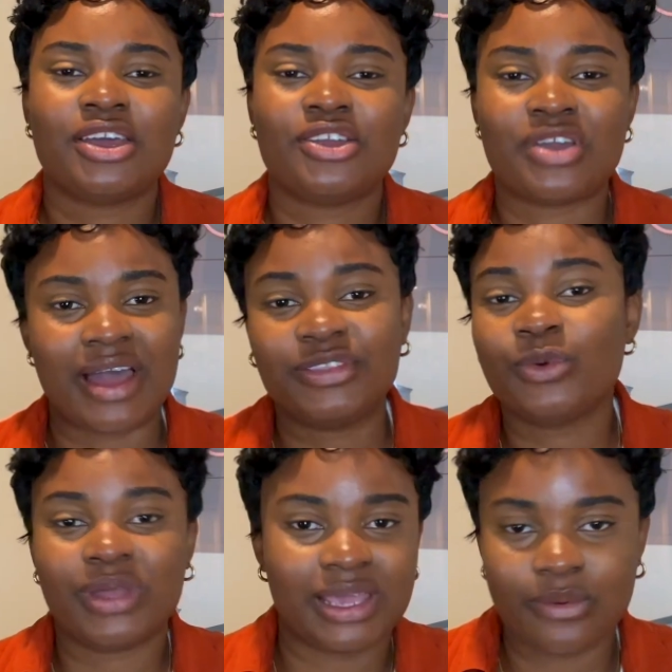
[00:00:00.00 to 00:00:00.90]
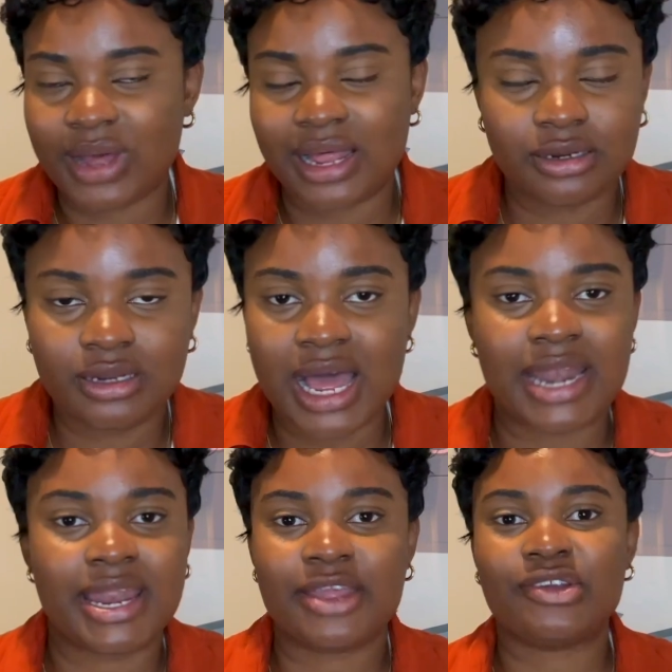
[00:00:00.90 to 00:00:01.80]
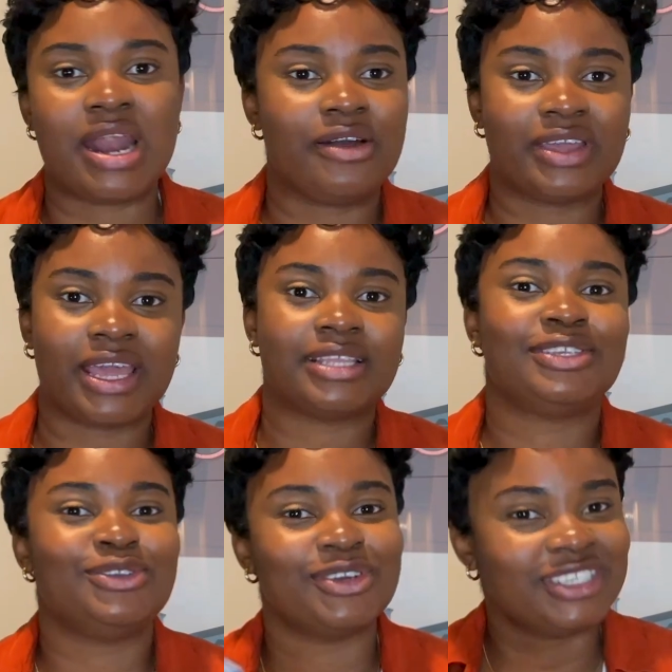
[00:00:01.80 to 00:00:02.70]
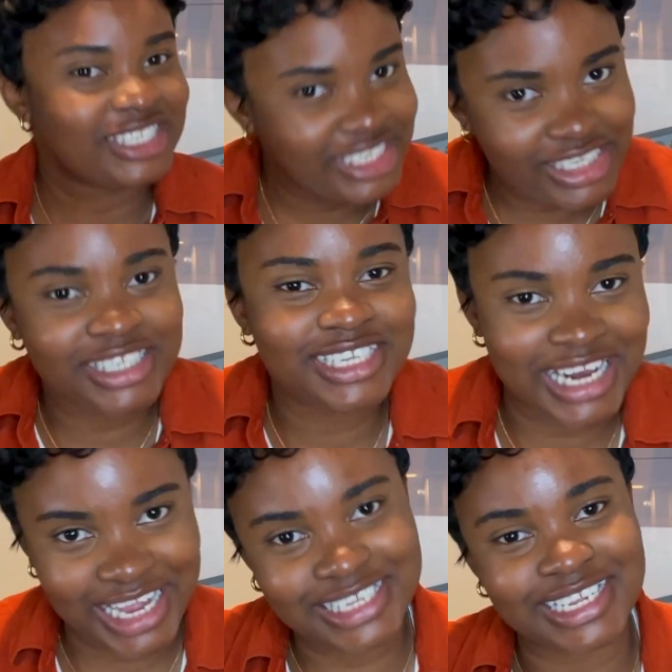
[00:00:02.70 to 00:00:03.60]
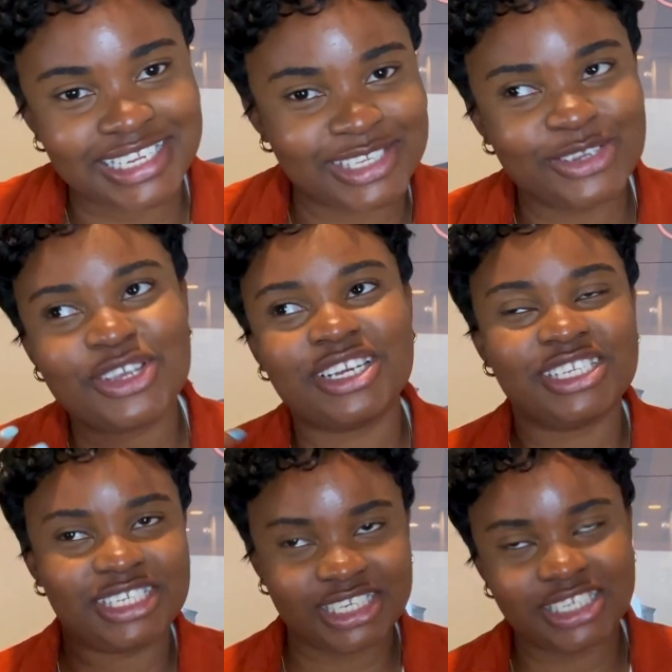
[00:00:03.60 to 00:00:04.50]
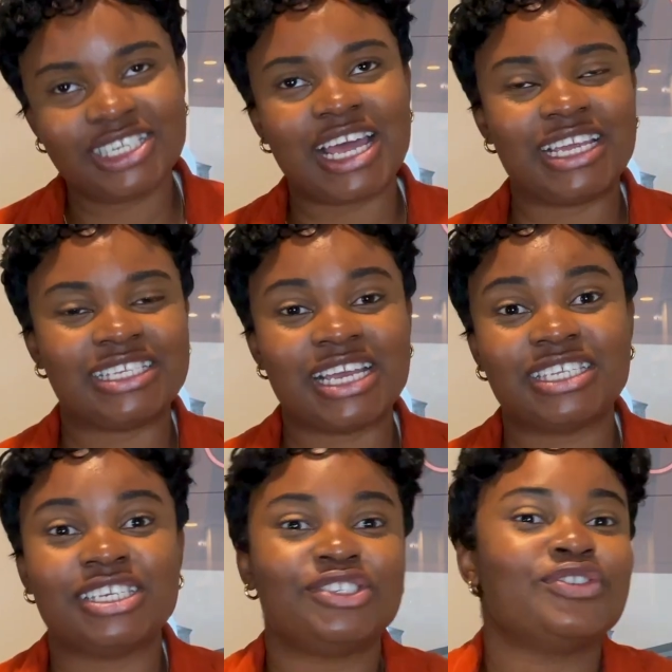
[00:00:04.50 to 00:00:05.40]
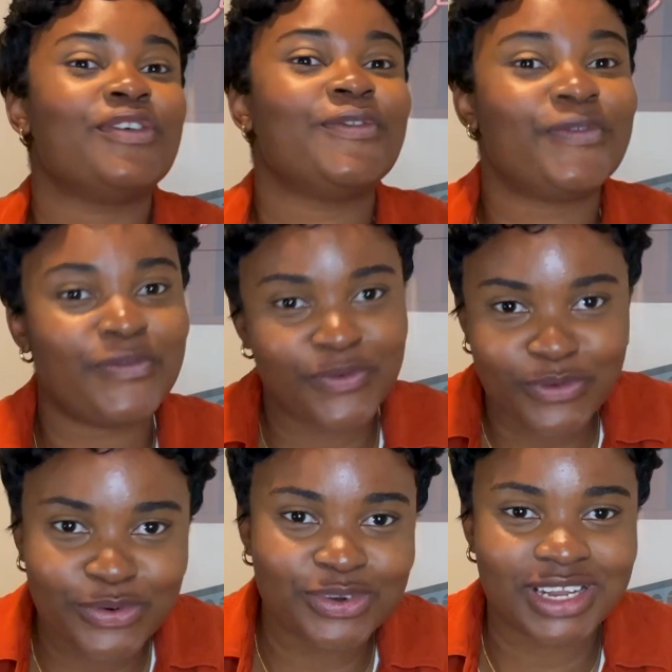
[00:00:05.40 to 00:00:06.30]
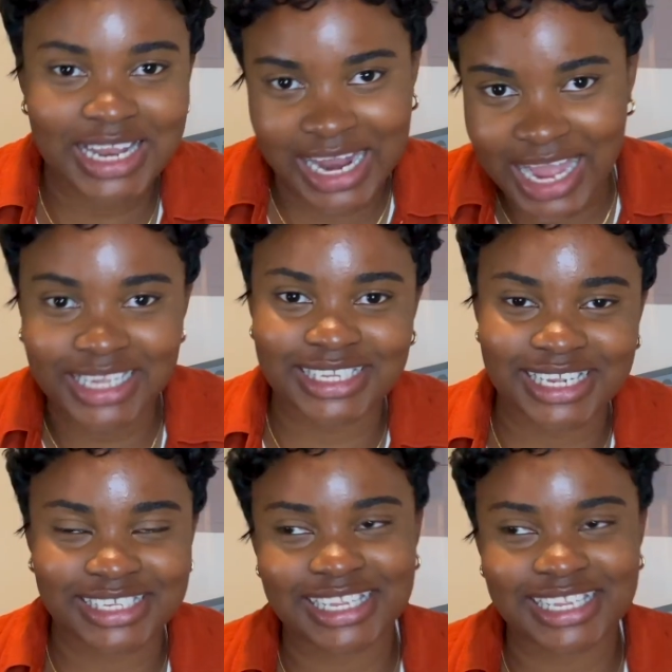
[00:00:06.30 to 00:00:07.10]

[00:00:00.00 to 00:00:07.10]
You have to wait a while, and then you now get your G license. So your G license is your full license.